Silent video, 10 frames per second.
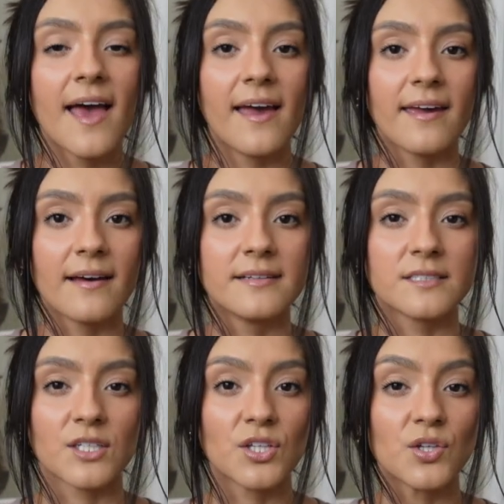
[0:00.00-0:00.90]
and
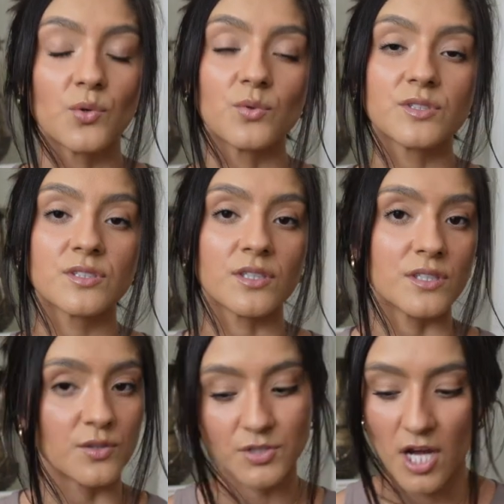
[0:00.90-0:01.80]
a cute
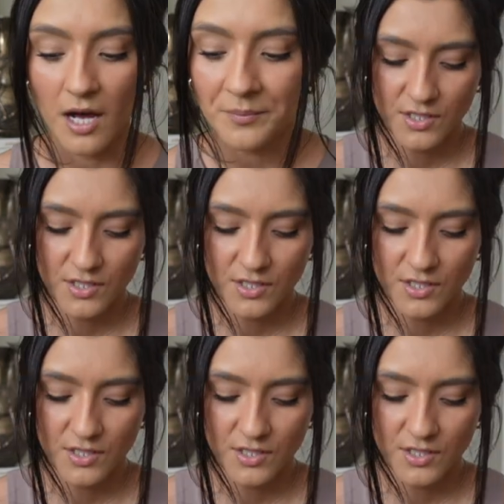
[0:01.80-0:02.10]
little top.